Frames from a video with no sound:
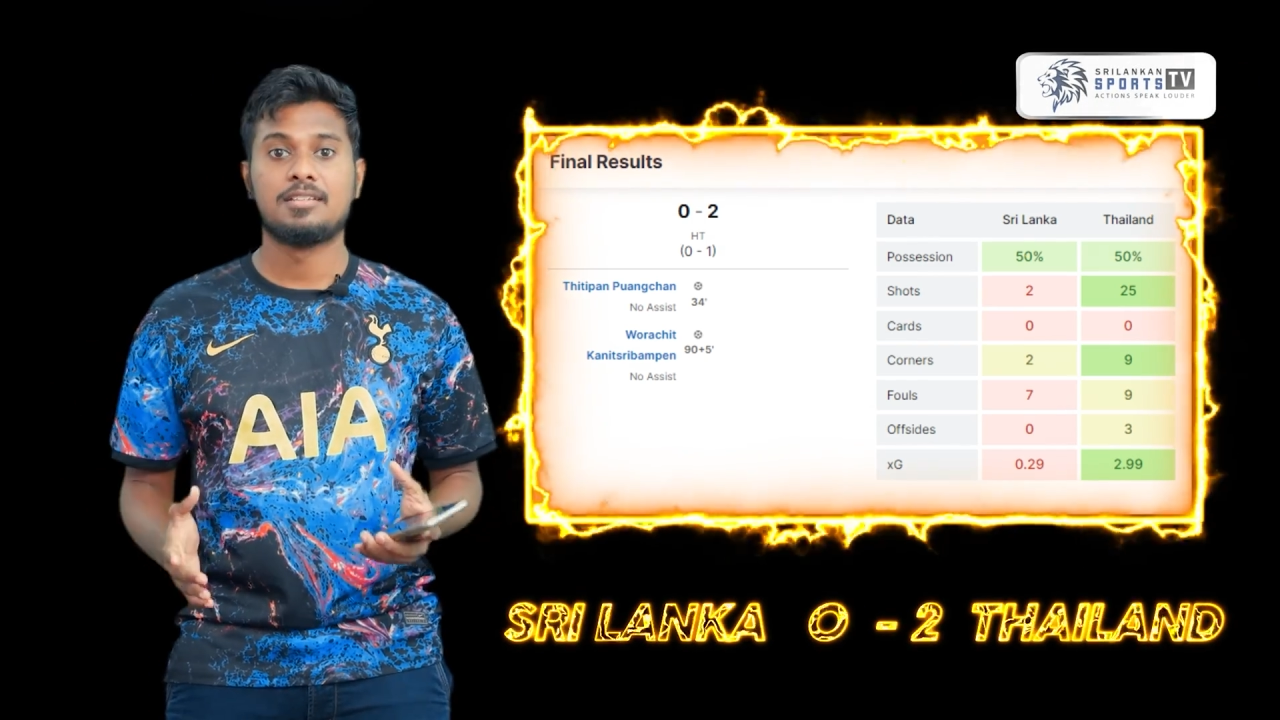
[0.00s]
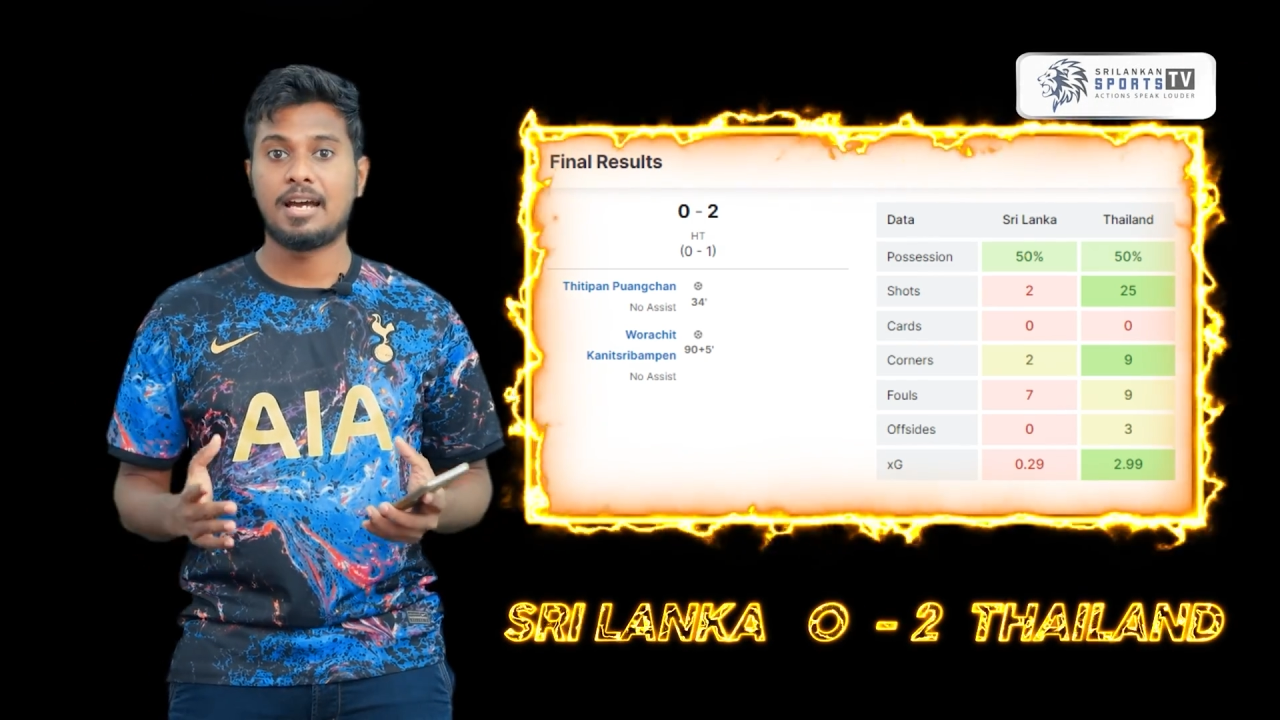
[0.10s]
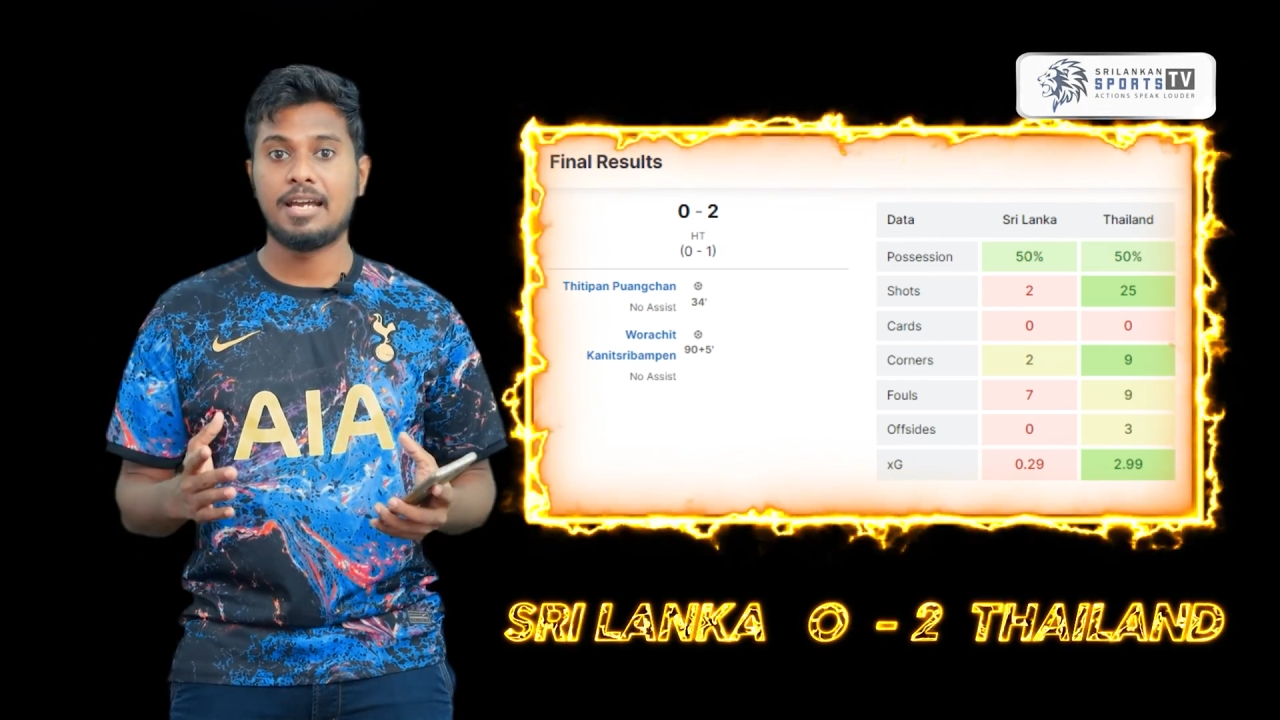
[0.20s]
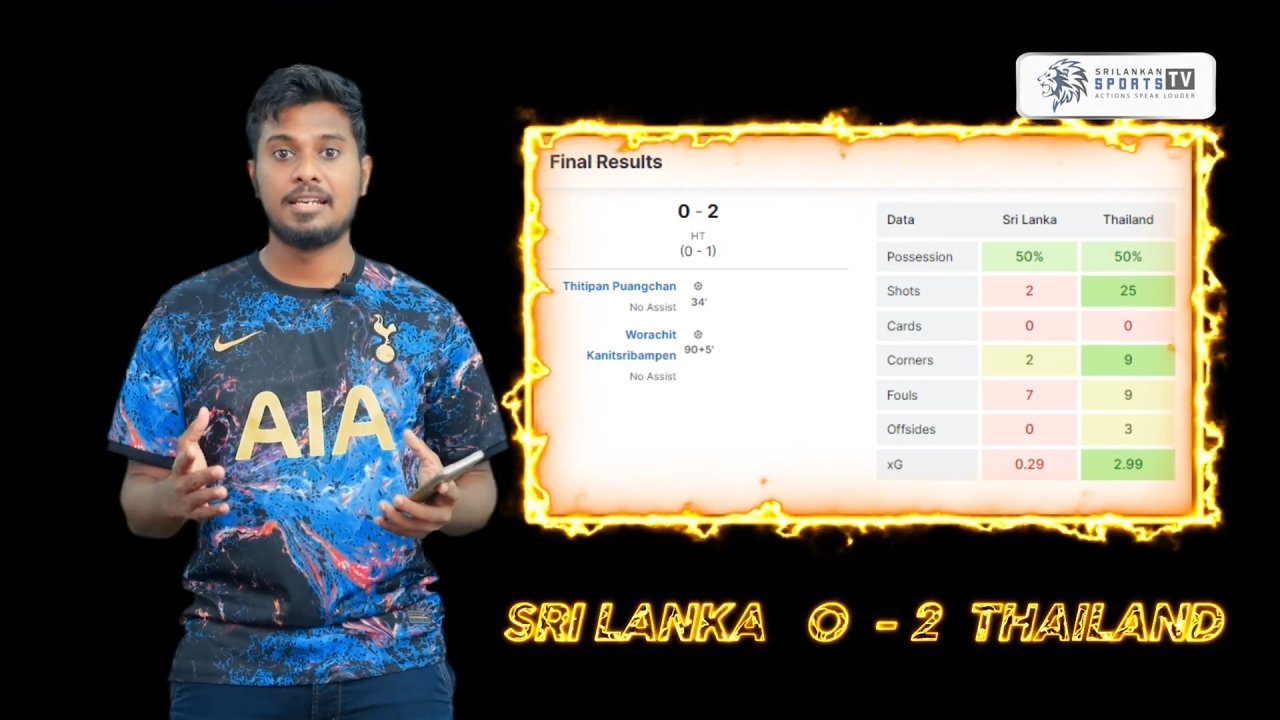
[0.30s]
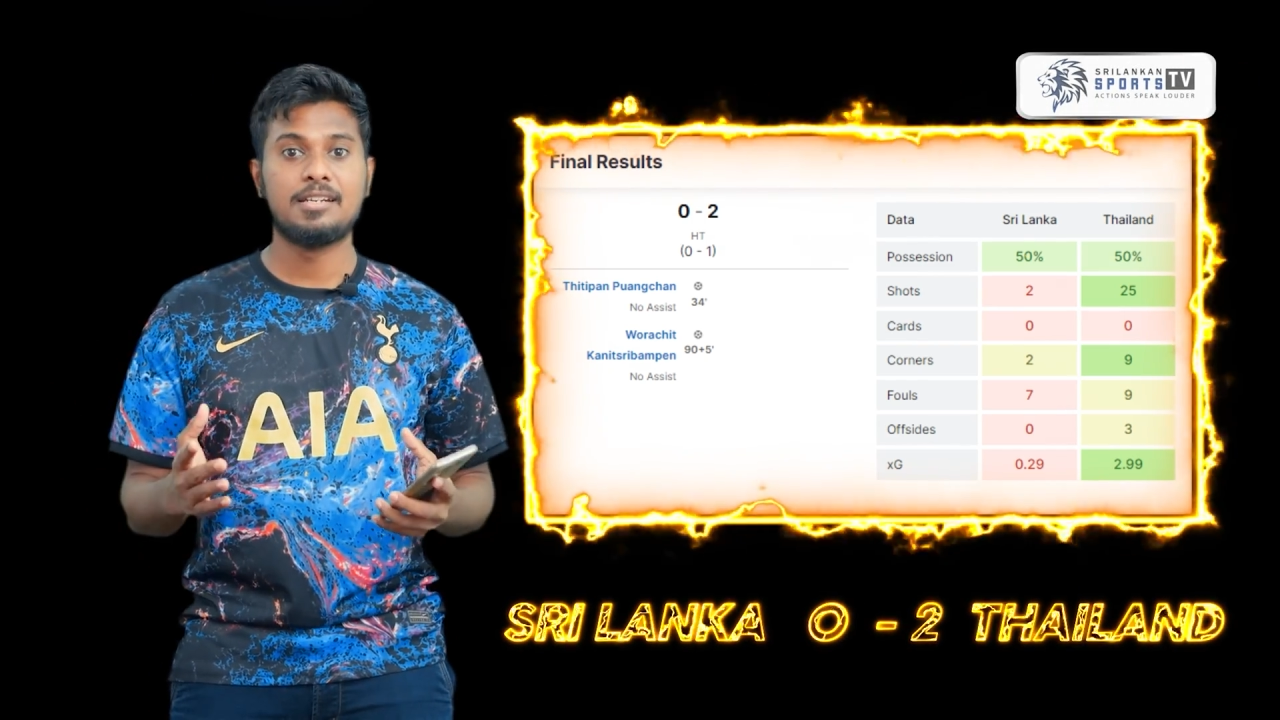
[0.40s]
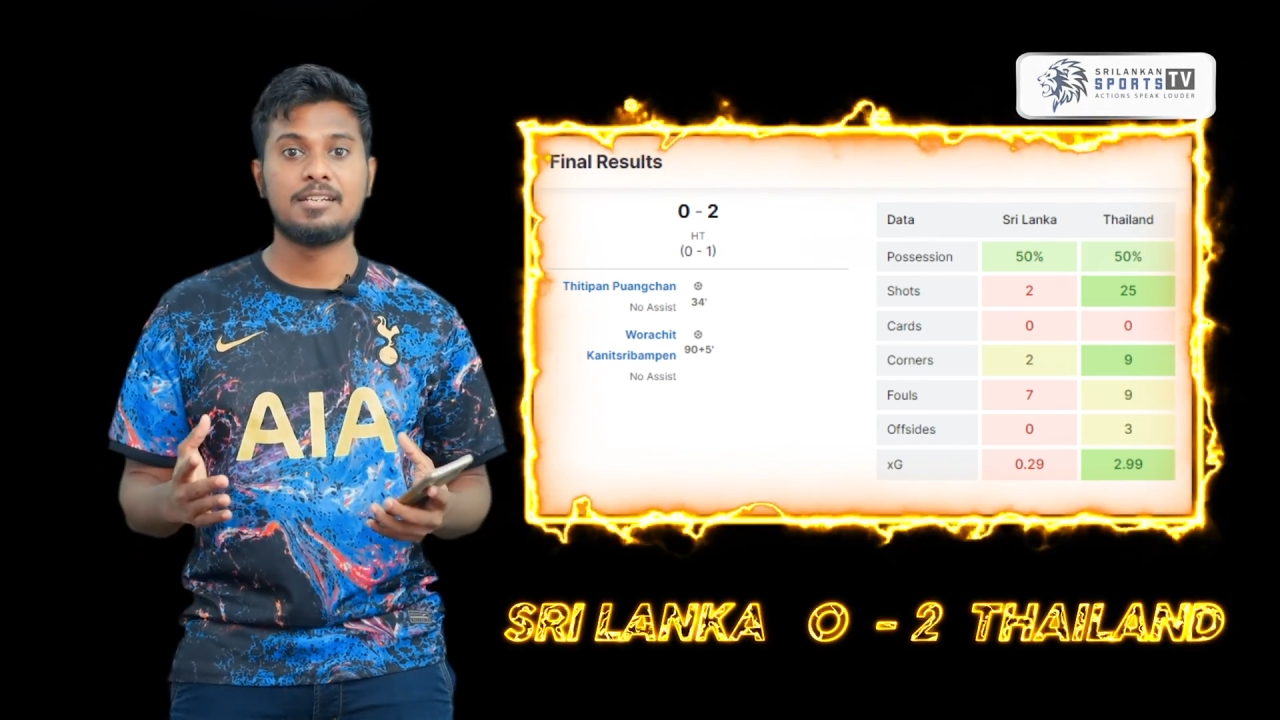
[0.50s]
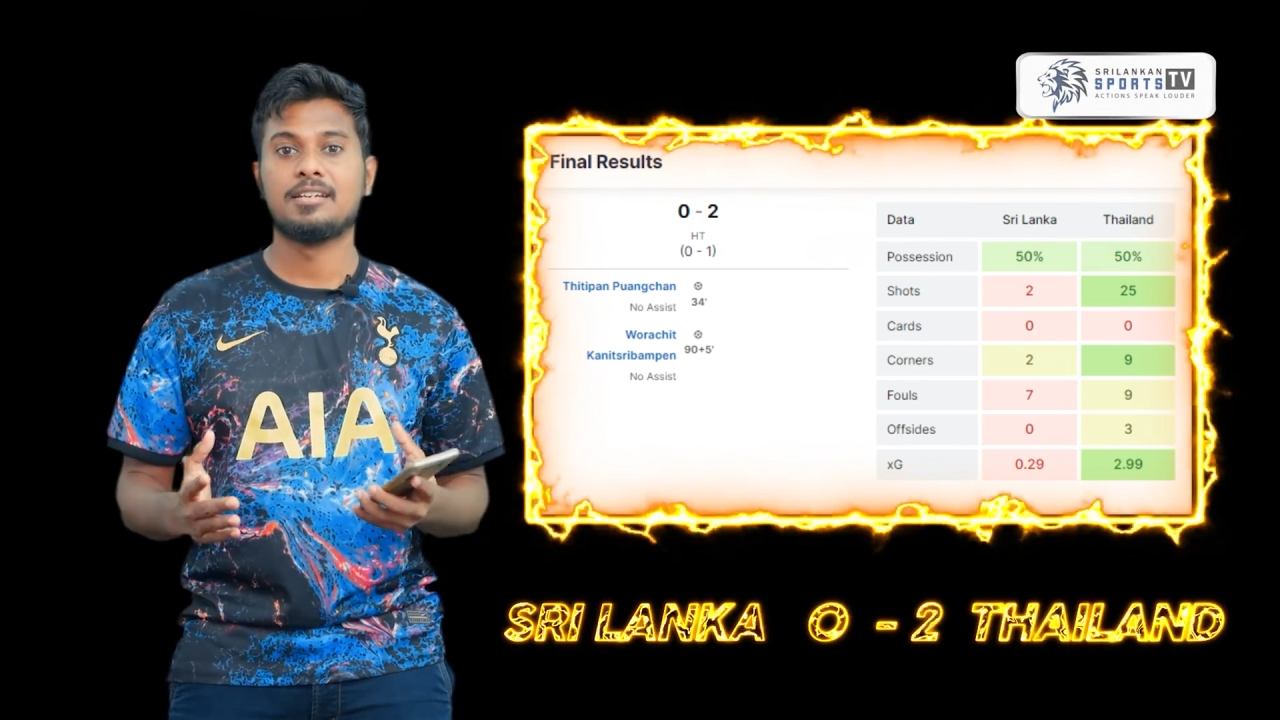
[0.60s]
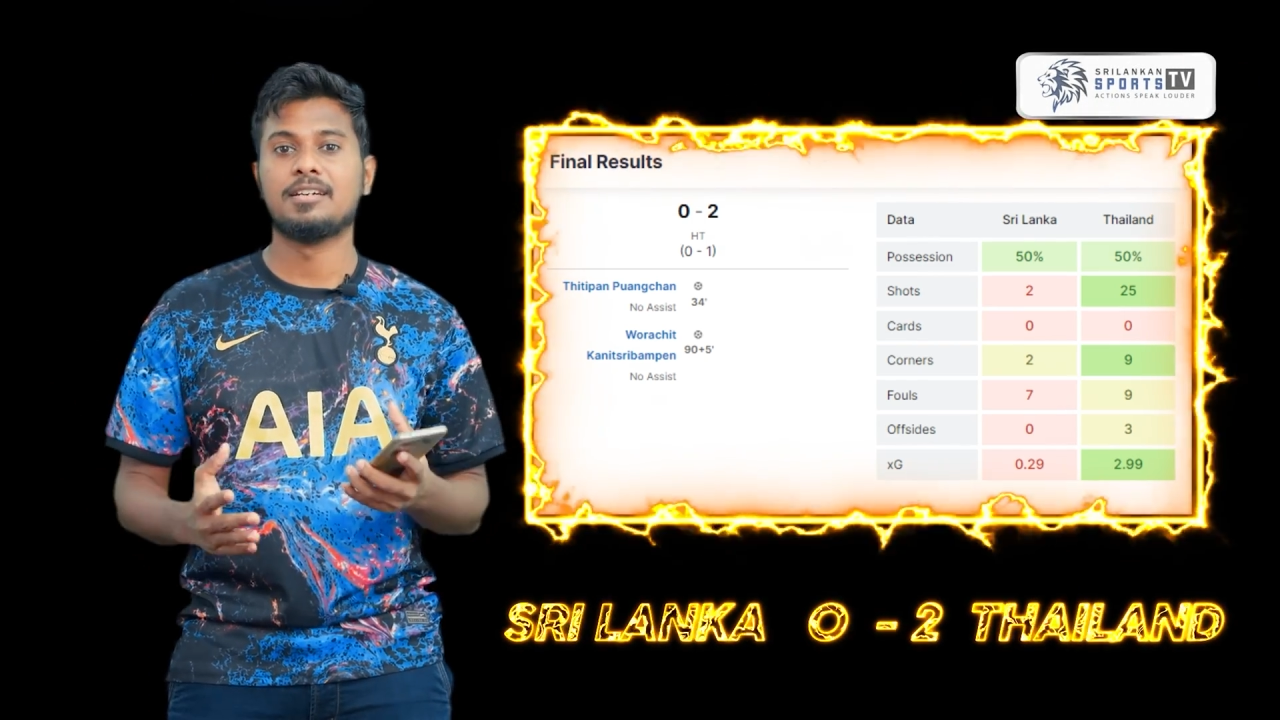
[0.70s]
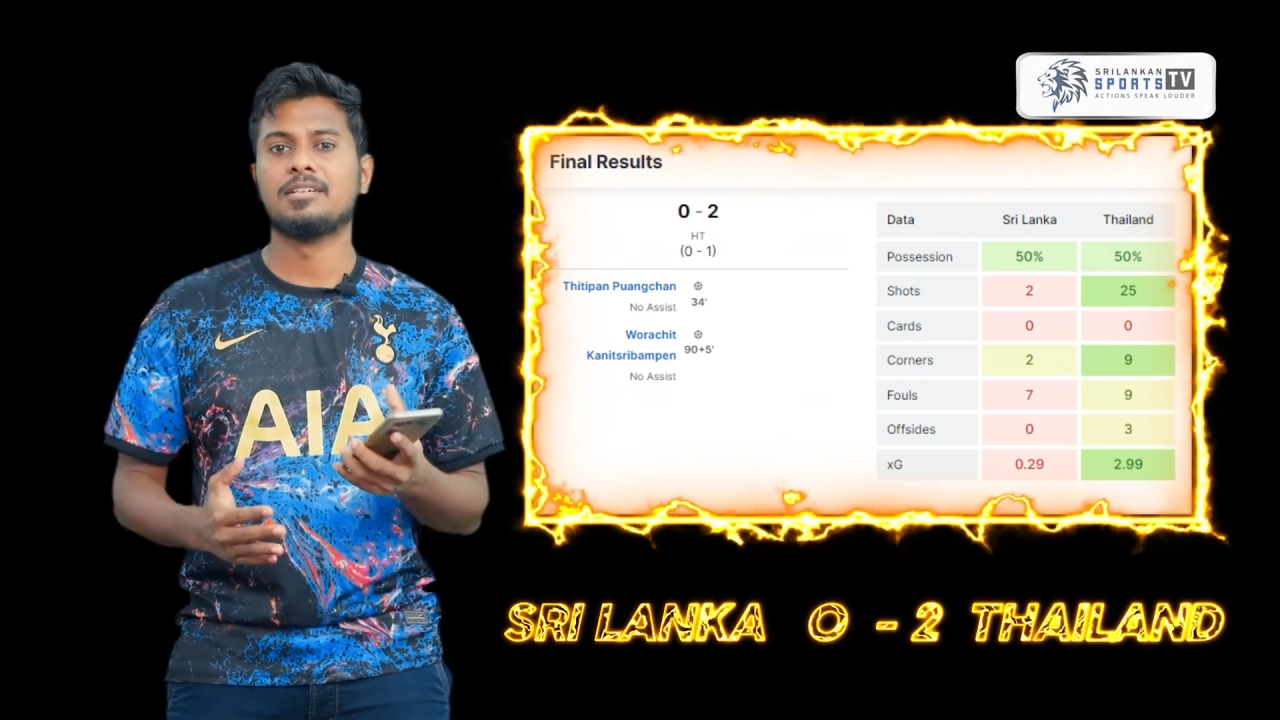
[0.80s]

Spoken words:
Thailand,